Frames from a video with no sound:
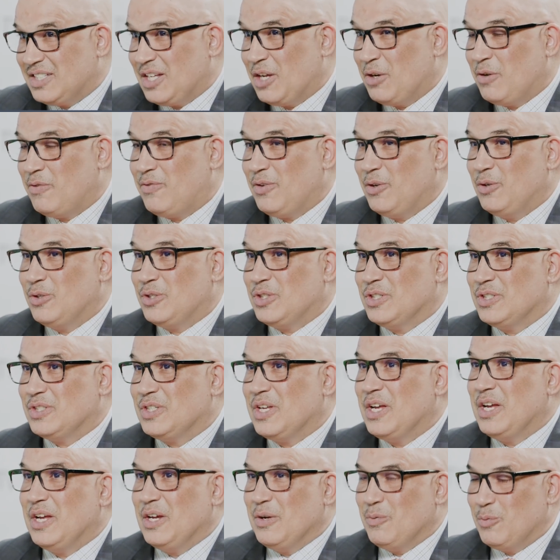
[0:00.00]
centrifuges,
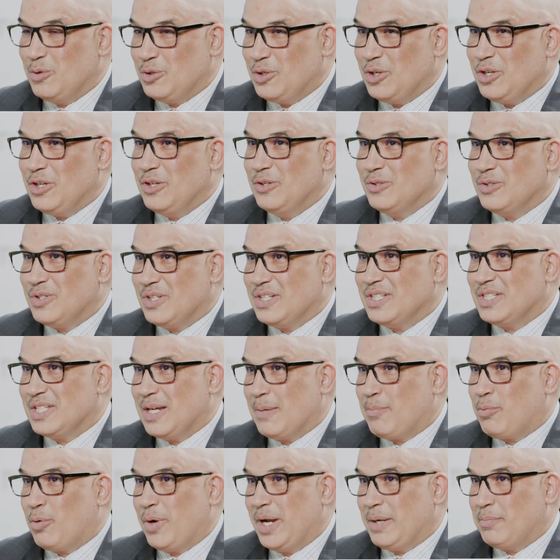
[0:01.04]
which are used to
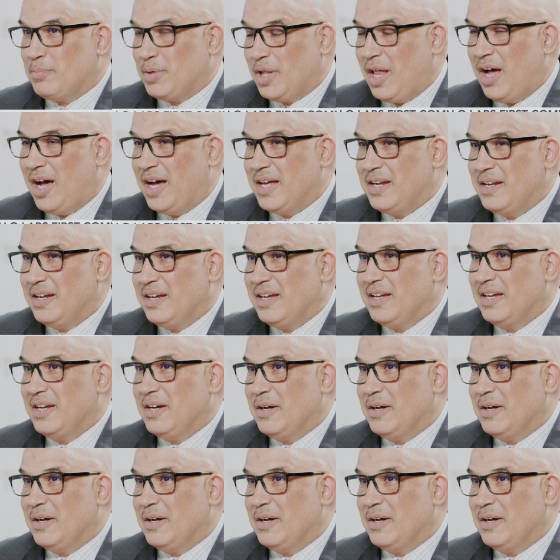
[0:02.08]
separate blood